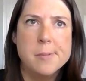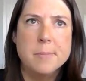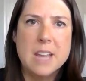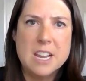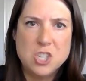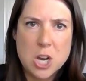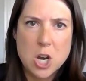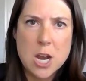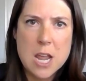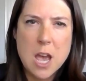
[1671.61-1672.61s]

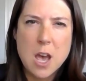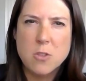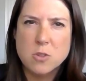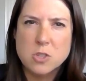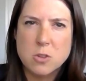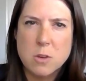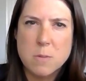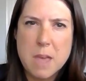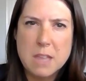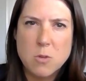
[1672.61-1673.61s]
Nigeria. Those are the
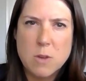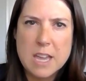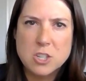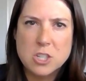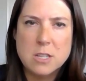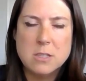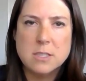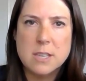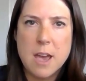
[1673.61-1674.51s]
main locations.